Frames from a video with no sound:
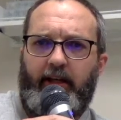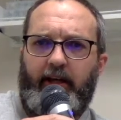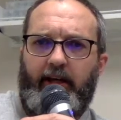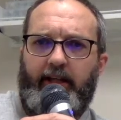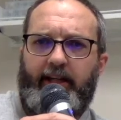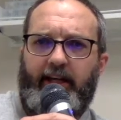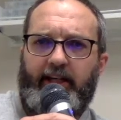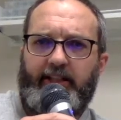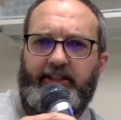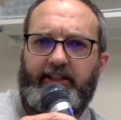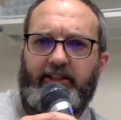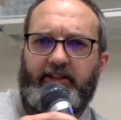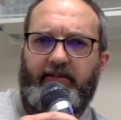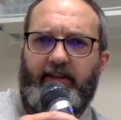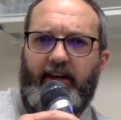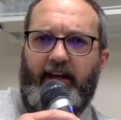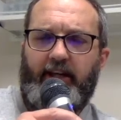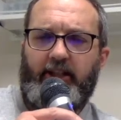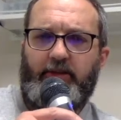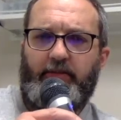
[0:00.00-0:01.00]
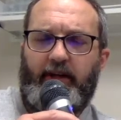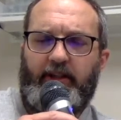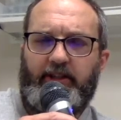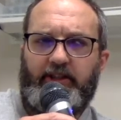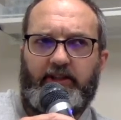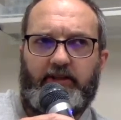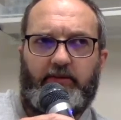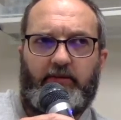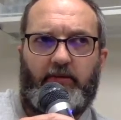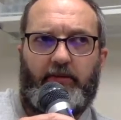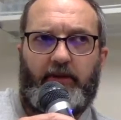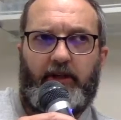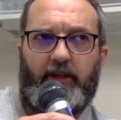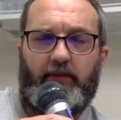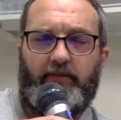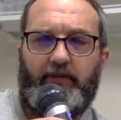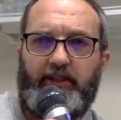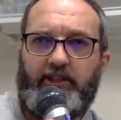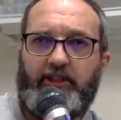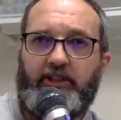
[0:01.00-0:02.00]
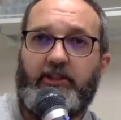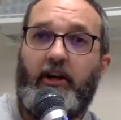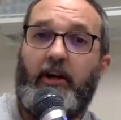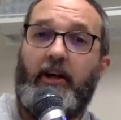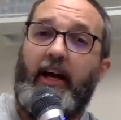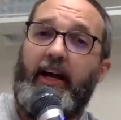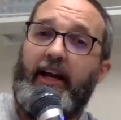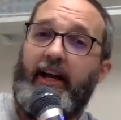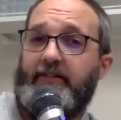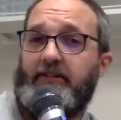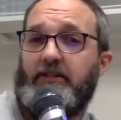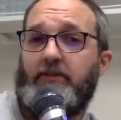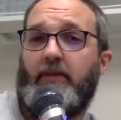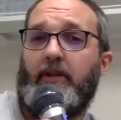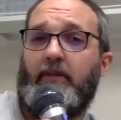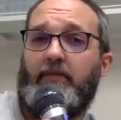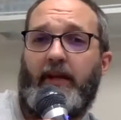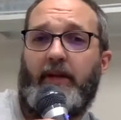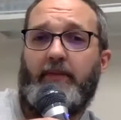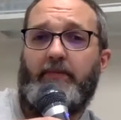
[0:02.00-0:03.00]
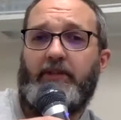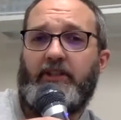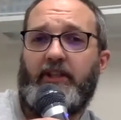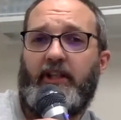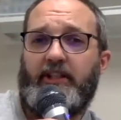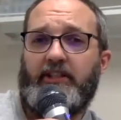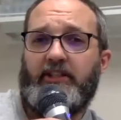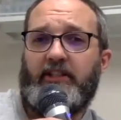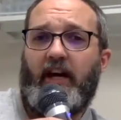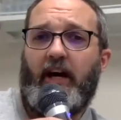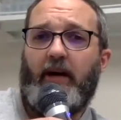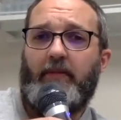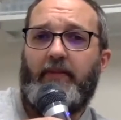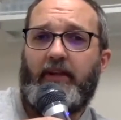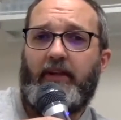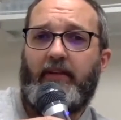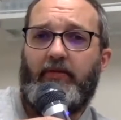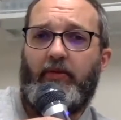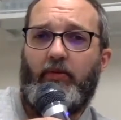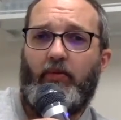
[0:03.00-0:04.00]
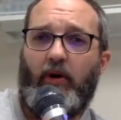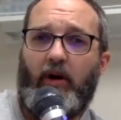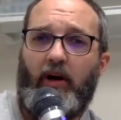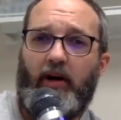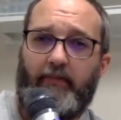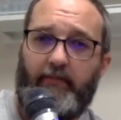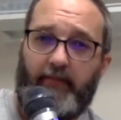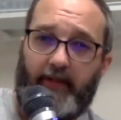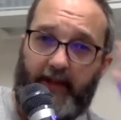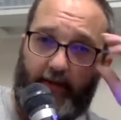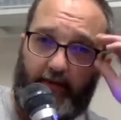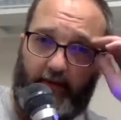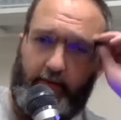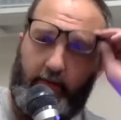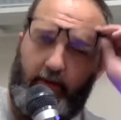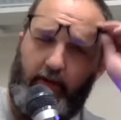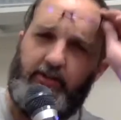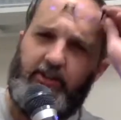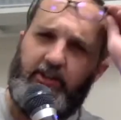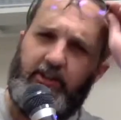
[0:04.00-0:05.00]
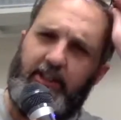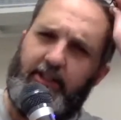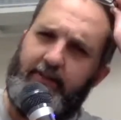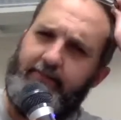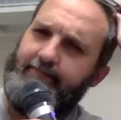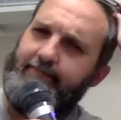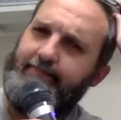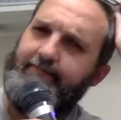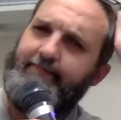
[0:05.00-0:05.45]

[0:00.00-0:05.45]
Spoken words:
analysis of Cater's pendulum would be a good place to start. I have some other papers on this topic if you want, but they were mostly